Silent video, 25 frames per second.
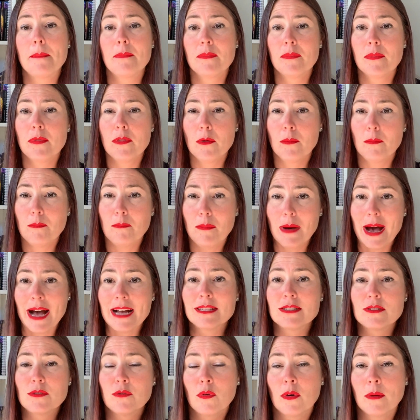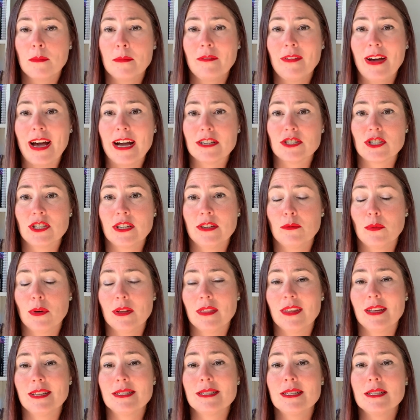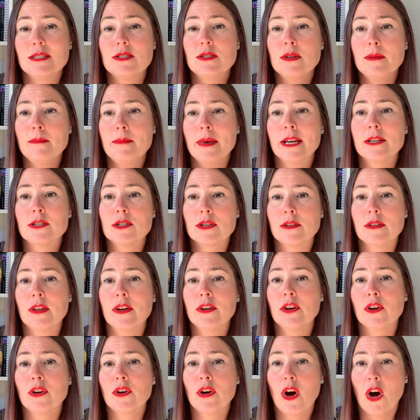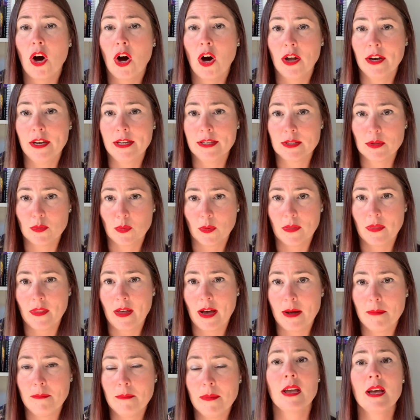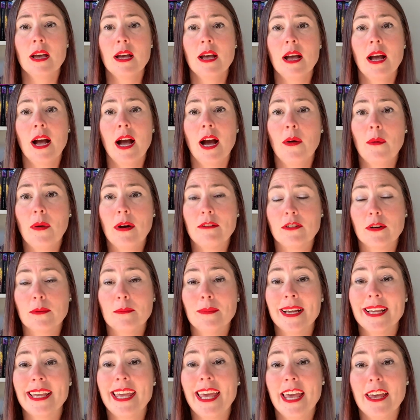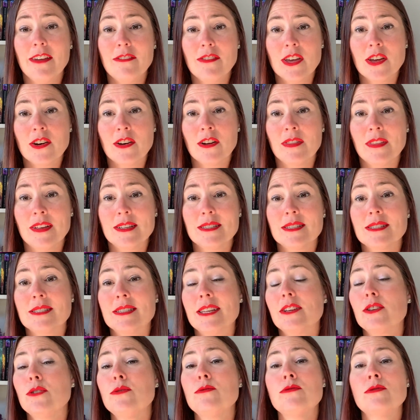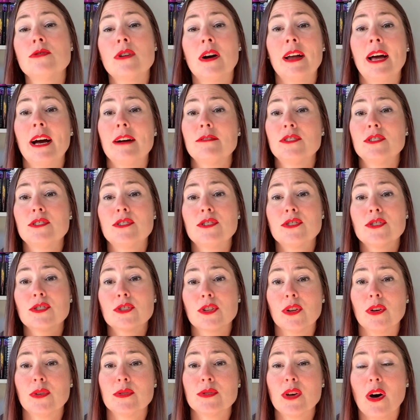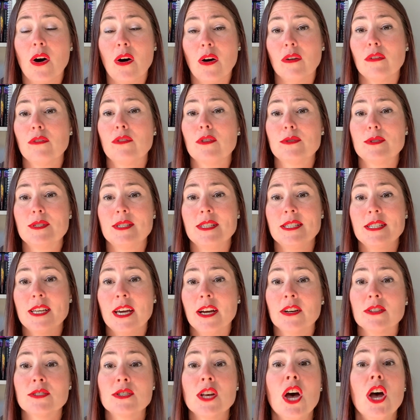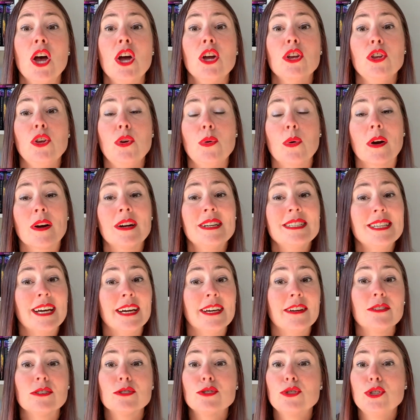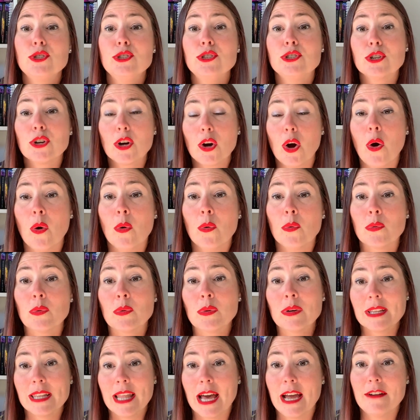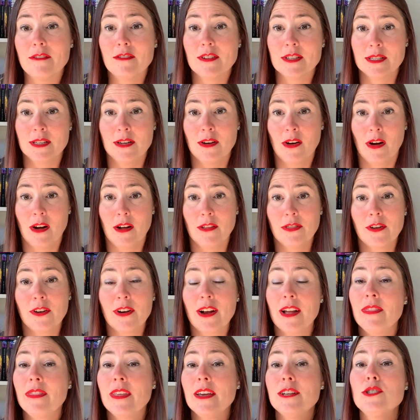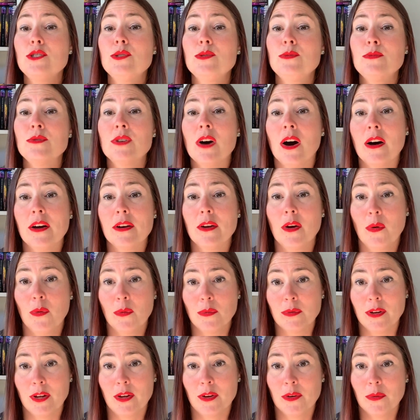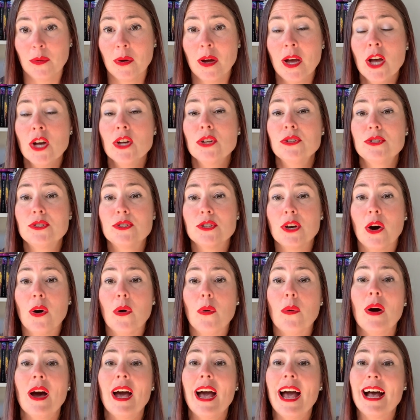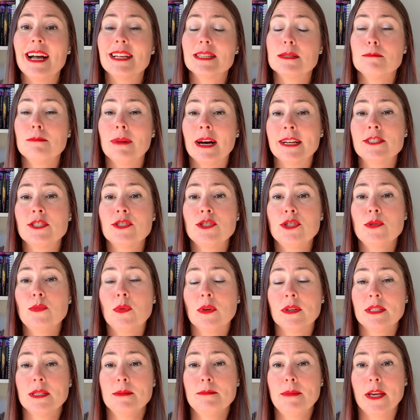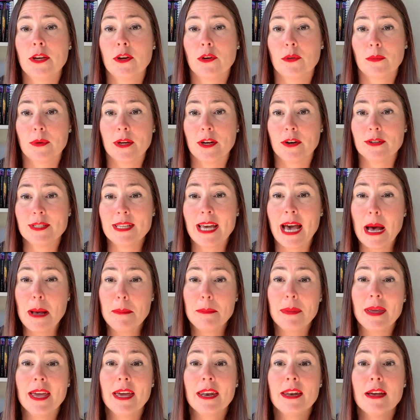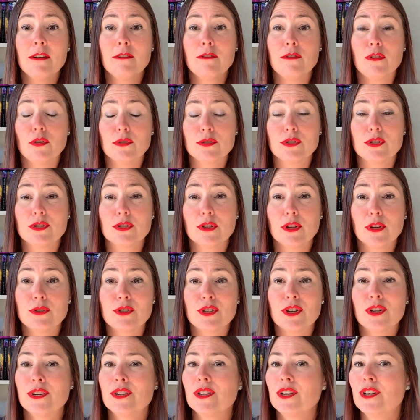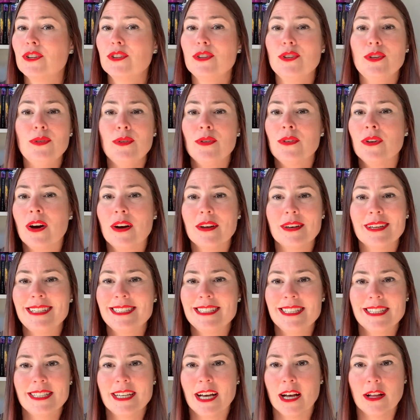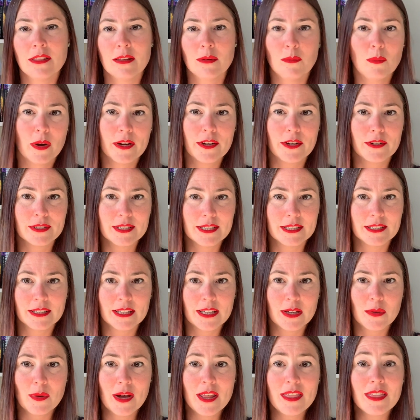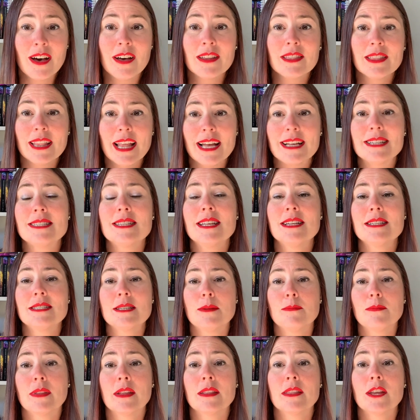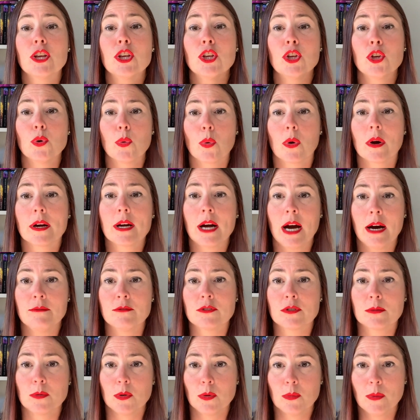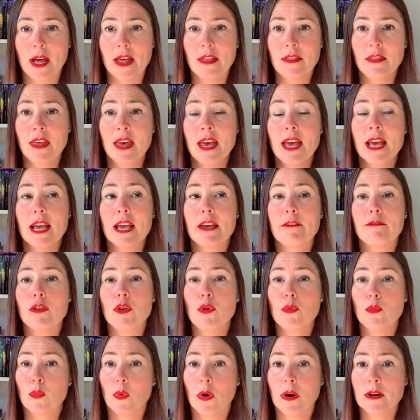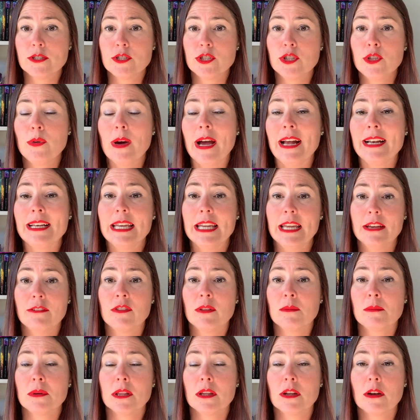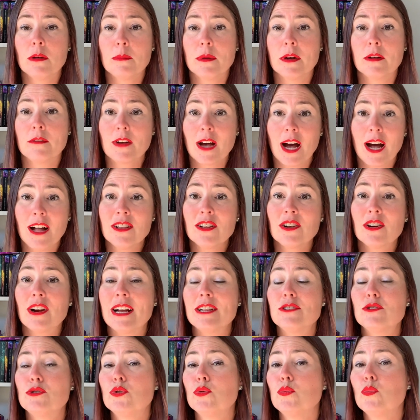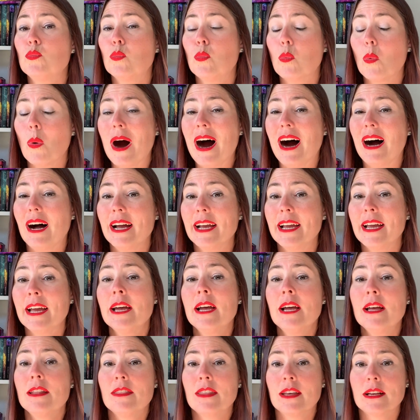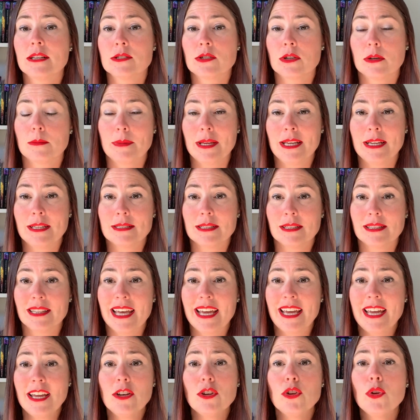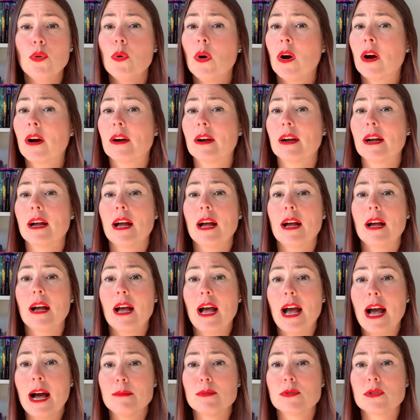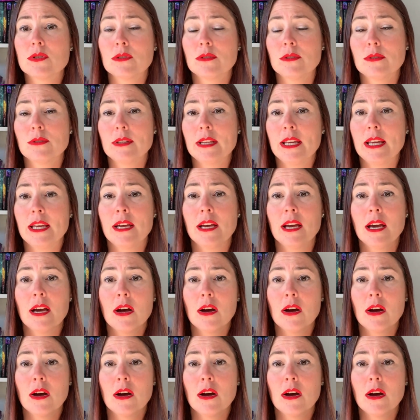the best form of action with this is to make sure that you're honest with them. However, my caveat on this is that you do not have to disclose all of those details. You are entitled to your own life as an author, and they do not own you. So as much as you want to make your readers happy and have full disclosure, you do not need to tell them what you're dealing with unless that's something that you're comfortable with. If you want to and give them a little bit of color as to why things are being delayed, you are absolutely